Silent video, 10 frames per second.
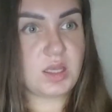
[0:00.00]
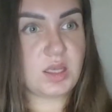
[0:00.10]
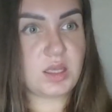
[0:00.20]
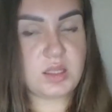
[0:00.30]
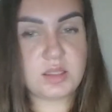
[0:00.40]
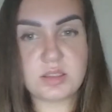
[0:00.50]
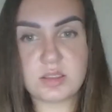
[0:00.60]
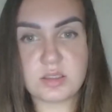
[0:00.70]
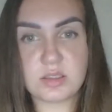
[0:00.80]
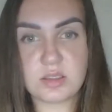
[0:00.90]
And
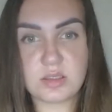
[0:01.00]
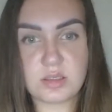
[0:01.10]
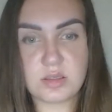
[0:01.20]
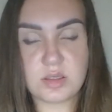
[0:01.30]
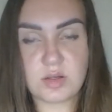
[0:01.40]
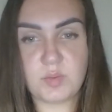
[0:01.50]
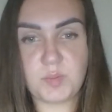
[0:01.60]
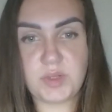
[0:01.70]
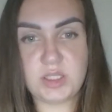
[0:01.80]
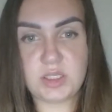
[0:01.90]

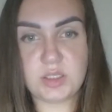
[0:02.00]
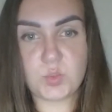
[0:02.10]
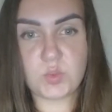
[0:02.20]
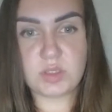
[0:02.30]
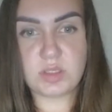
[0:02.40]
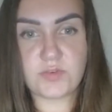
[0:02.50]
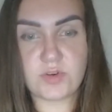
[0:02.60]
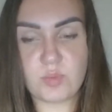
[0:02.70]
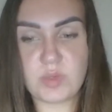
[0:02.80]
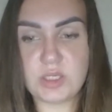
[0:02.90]
complete it with
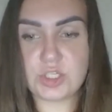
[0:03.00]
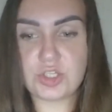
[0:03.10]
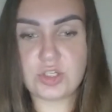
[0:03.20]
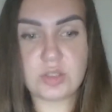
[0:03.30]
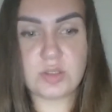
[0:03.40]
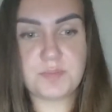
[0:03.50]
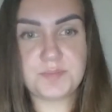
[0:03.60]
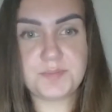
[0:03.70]
information.